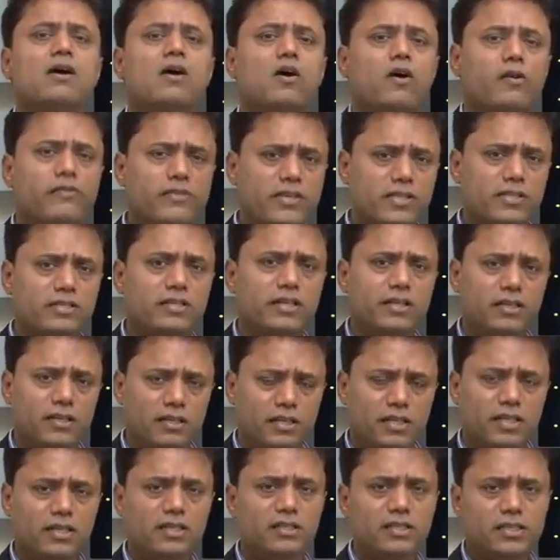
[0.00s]

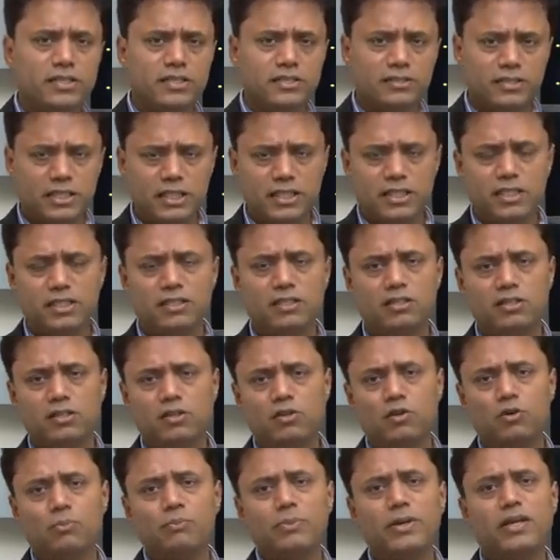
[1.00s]
obviously Indian
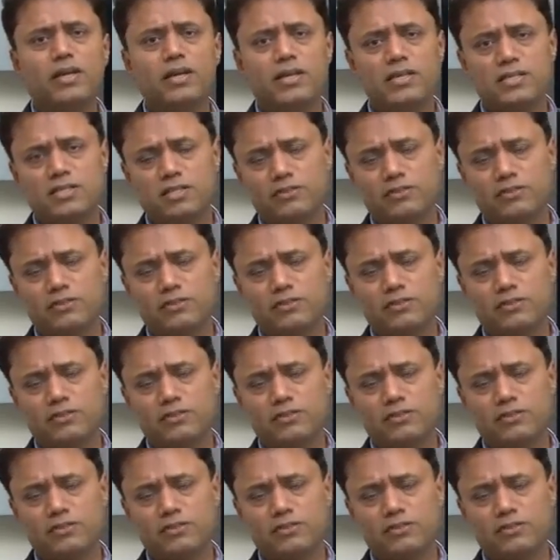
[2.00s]
rupee